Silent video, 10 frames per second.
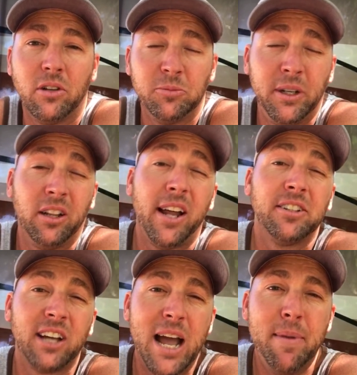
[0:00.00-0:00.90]
spending a lot
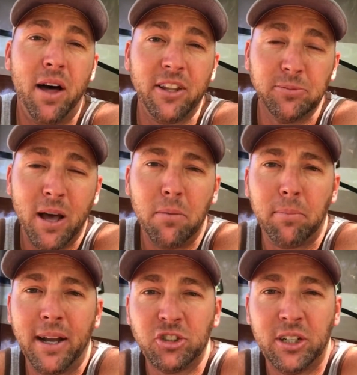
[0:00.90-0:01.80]
of time out these mountain
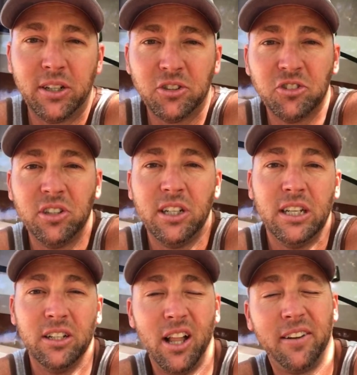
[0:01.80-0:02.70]
bike trails
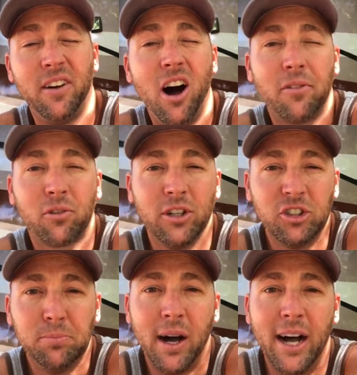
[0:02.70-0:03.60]
in a lot of off-grid
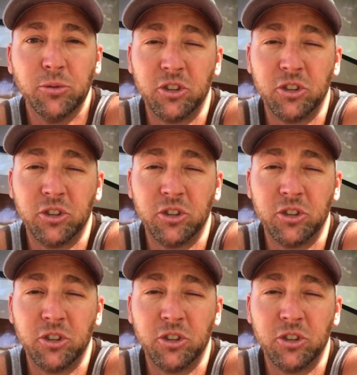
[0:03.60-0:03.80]
spots,